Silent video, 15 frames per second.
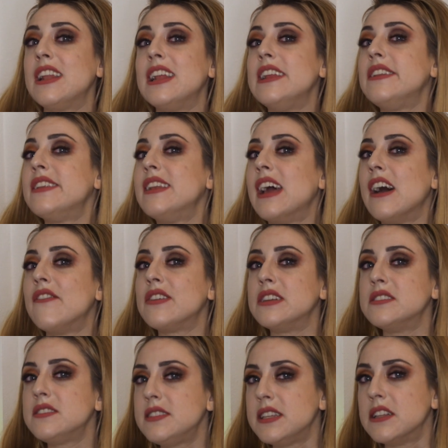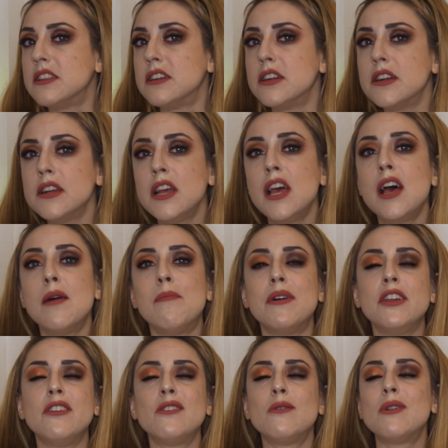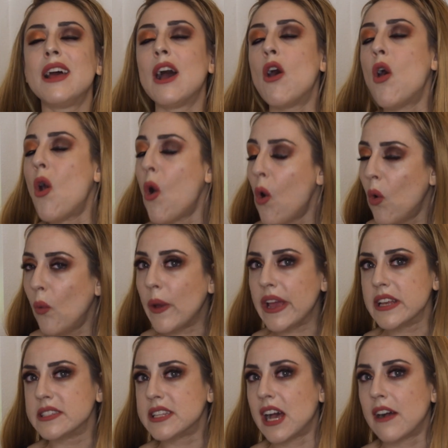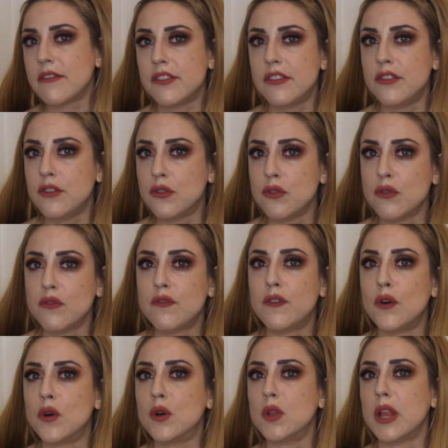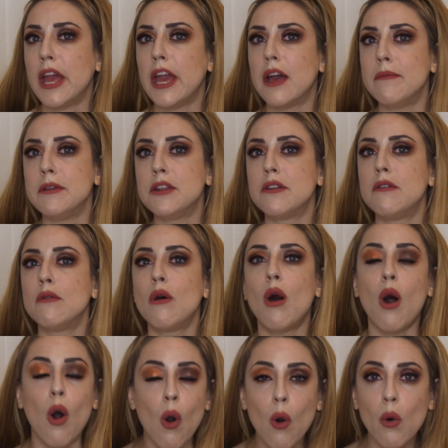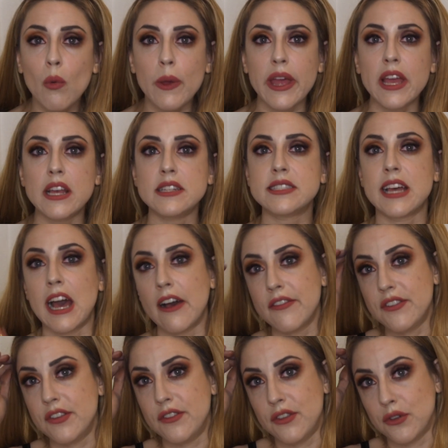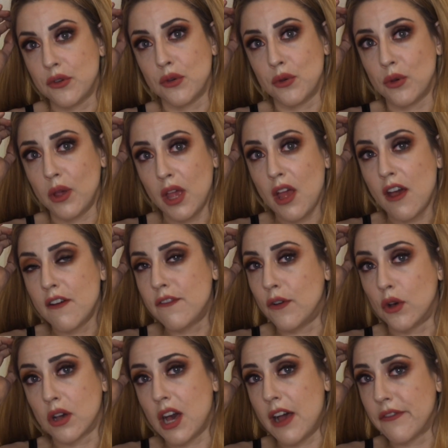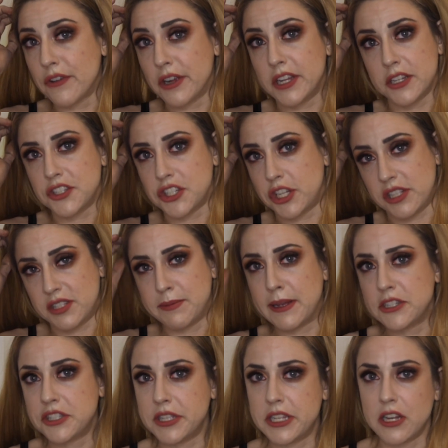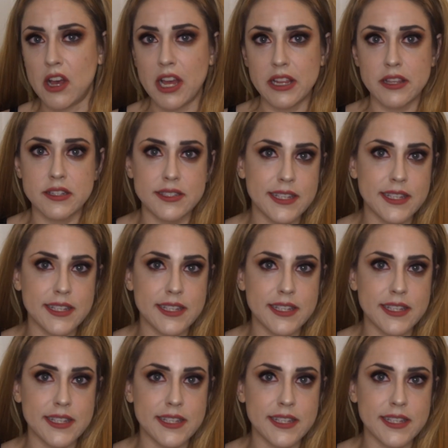and I didn't have a concealer, but you don't always have to do full glam. You don't always have to do full coverage, especially not in the